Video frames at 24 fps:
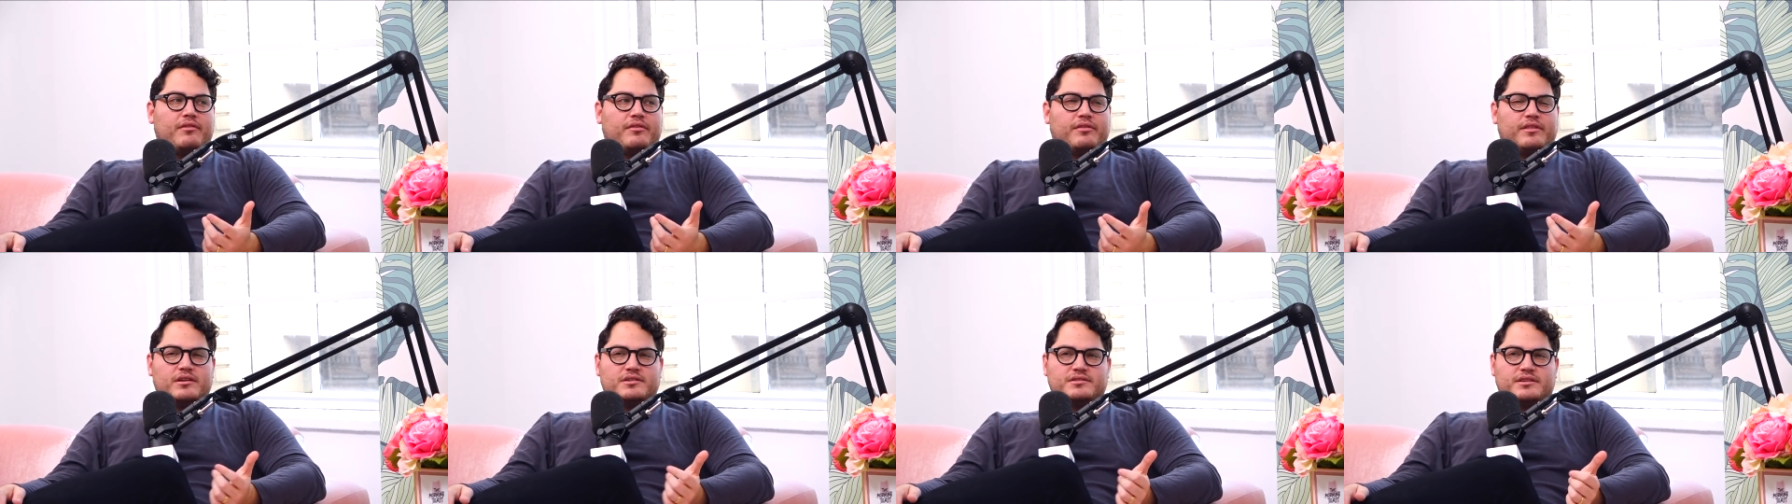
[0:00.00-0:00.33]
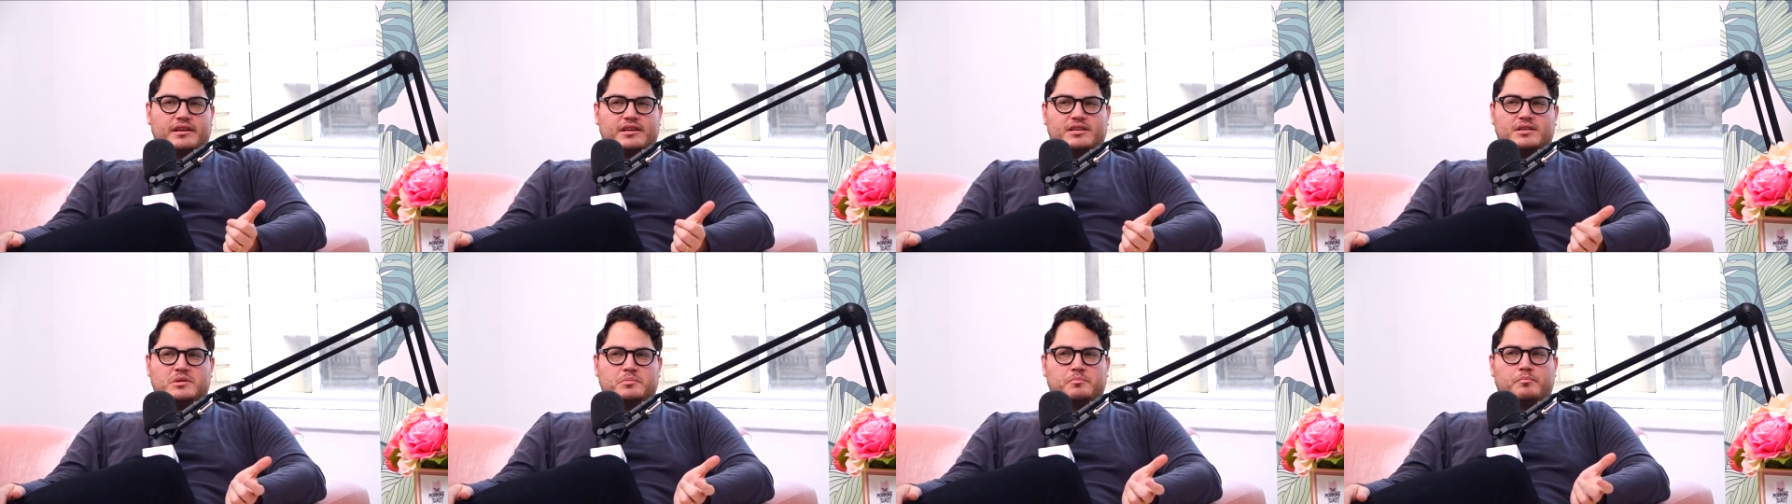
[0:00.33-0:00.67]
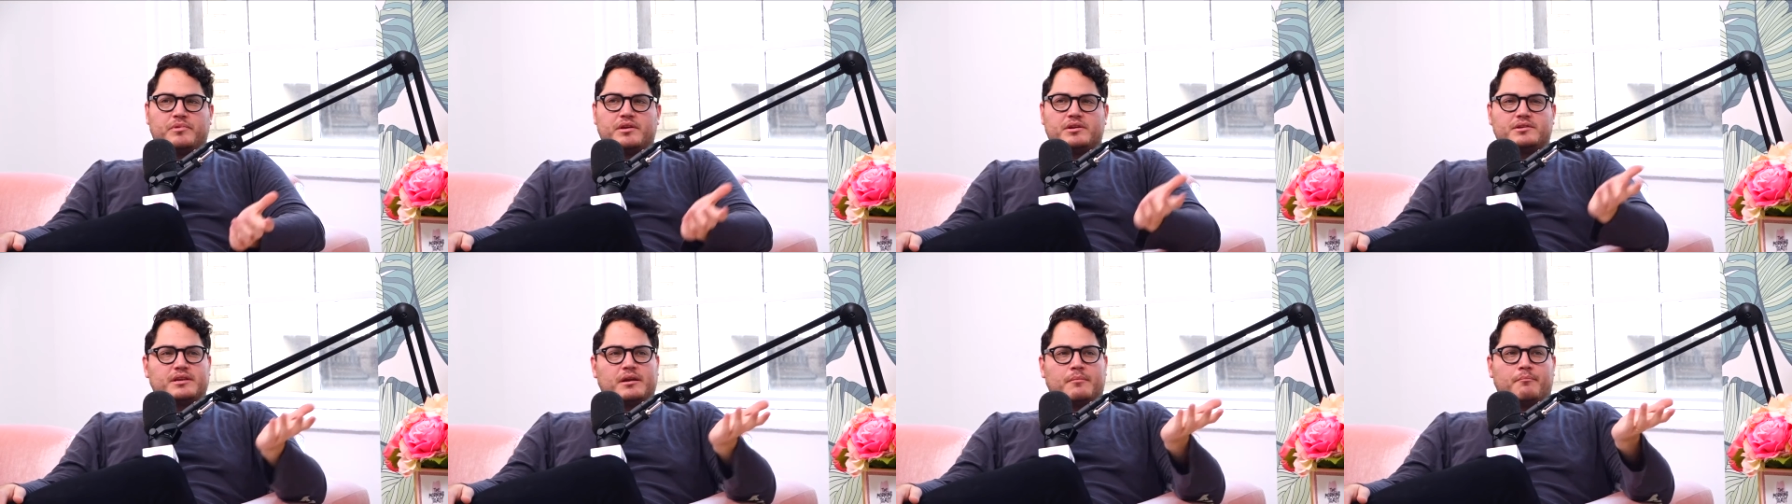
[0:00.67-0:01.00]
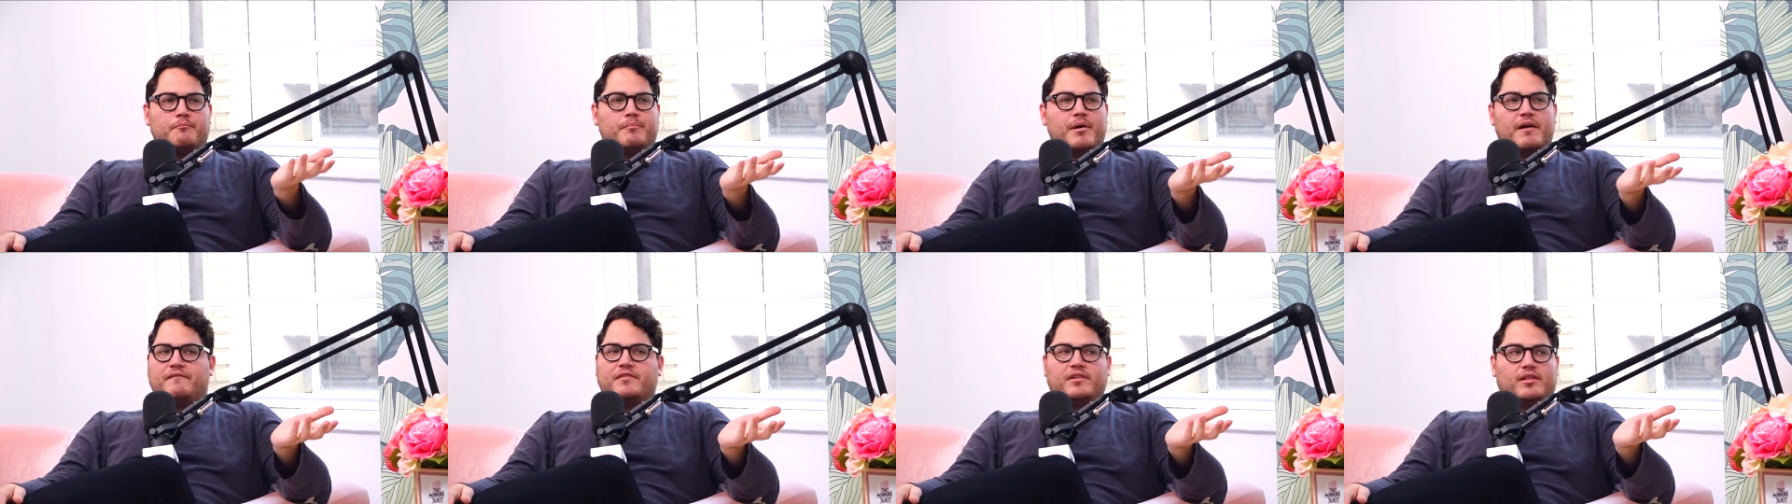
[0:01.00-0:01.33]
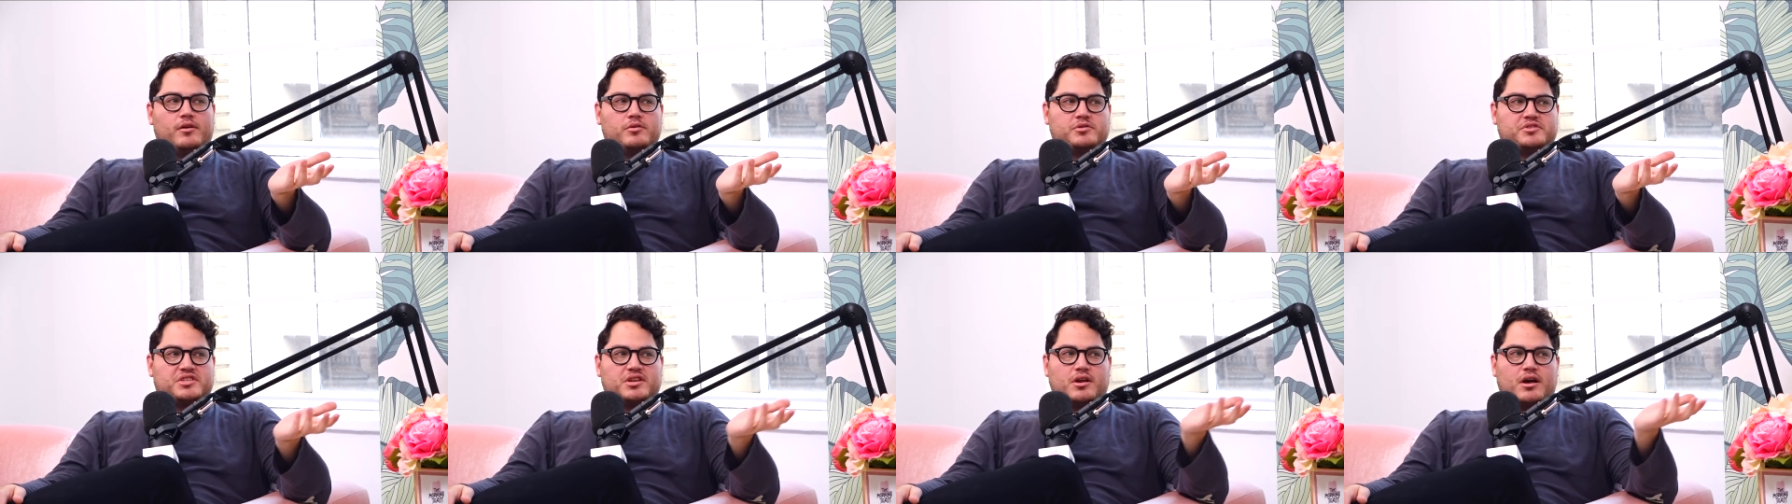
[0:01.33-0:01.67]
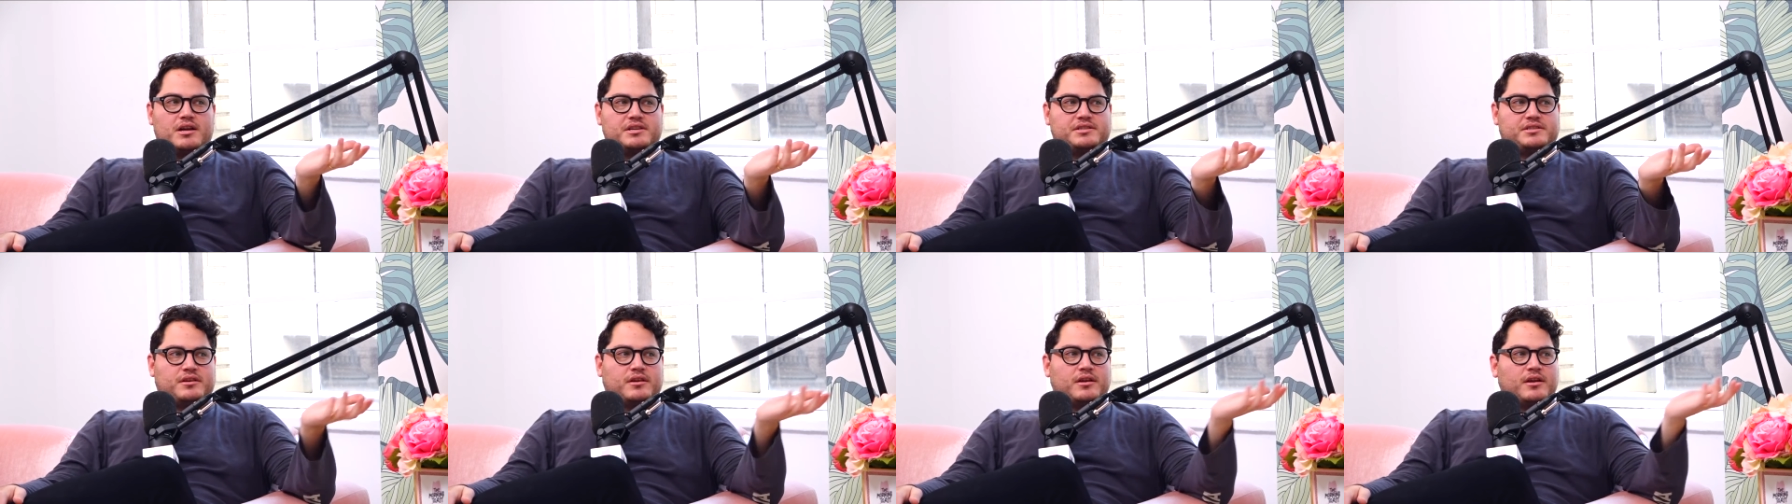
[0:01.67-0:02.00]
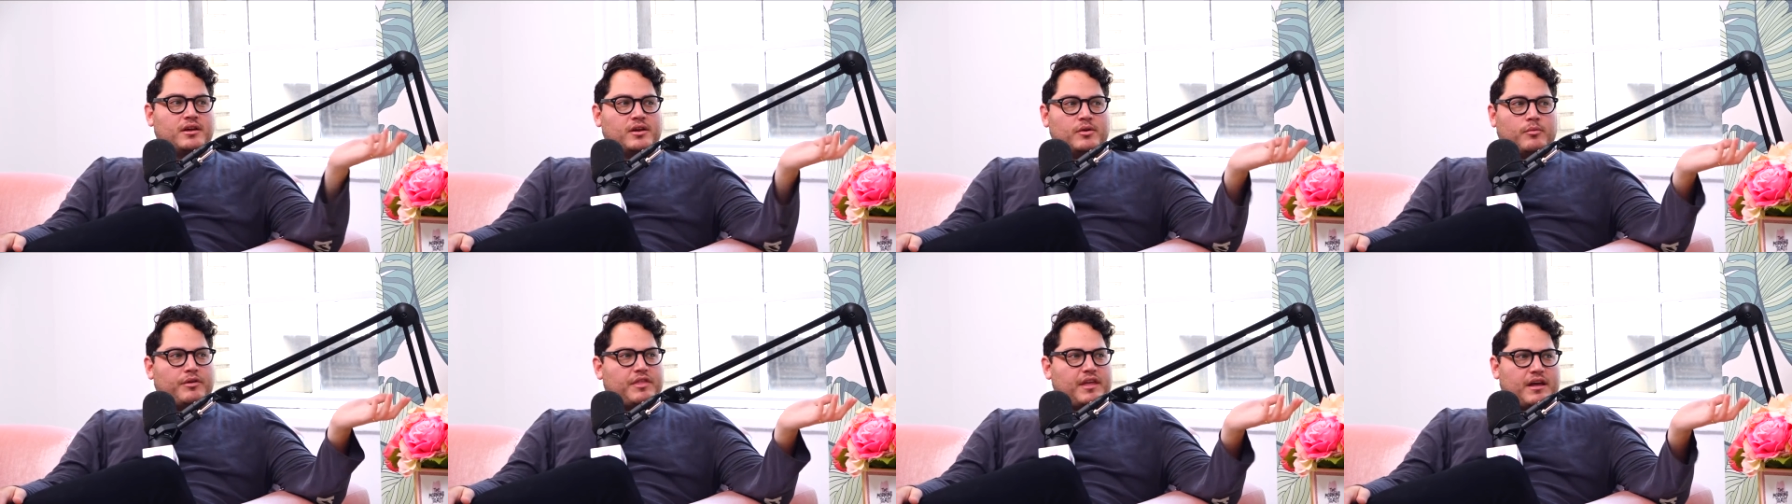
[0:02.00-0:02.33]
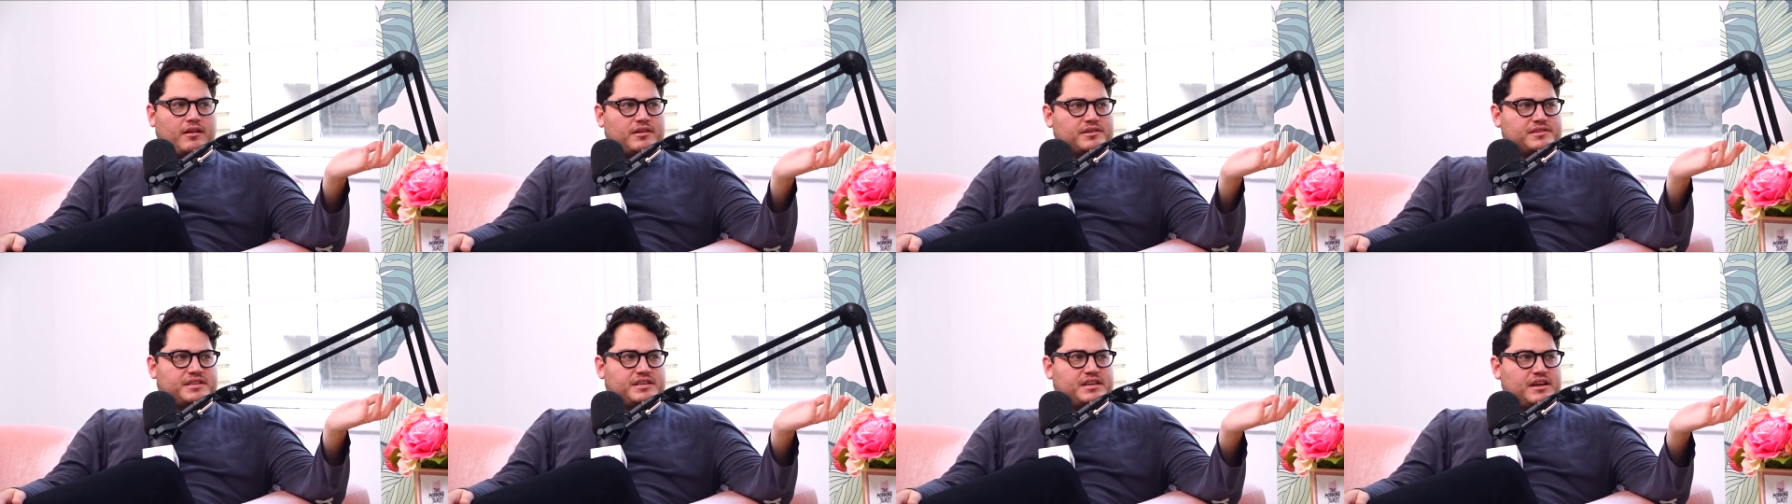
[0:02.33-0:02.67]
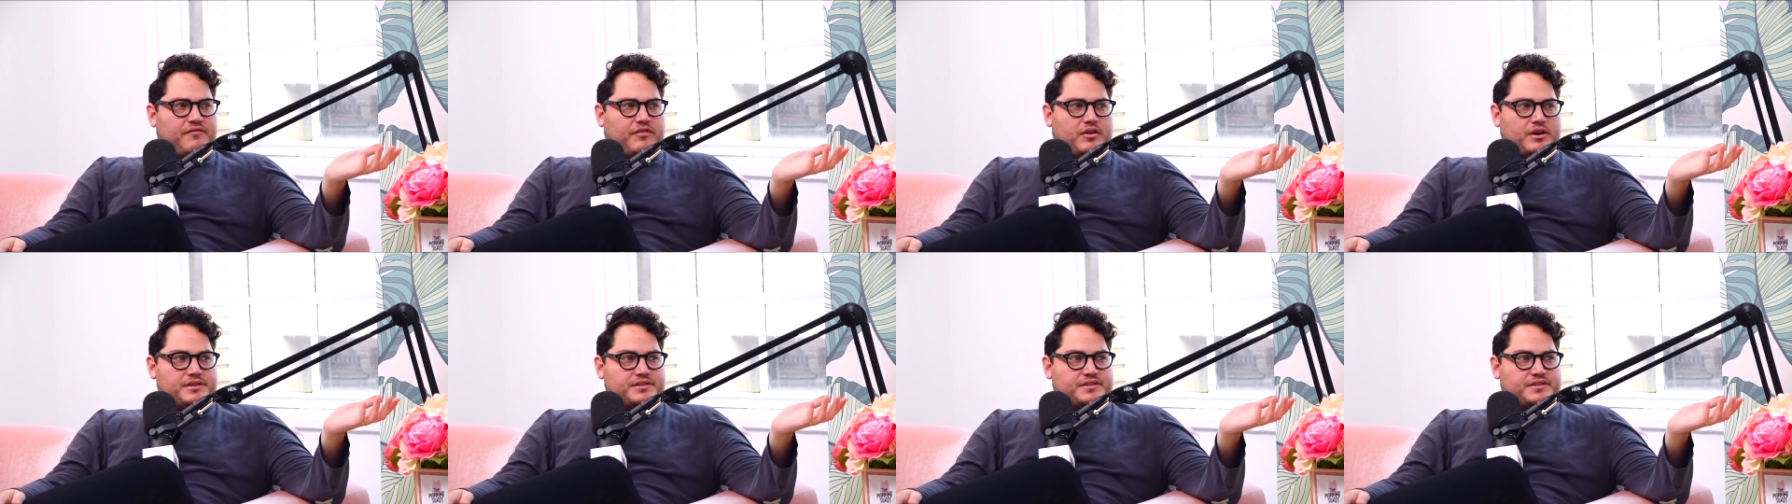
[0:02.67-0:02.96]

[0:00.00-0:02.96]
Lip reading: There's like buffalo sauce. What the hell is the difference?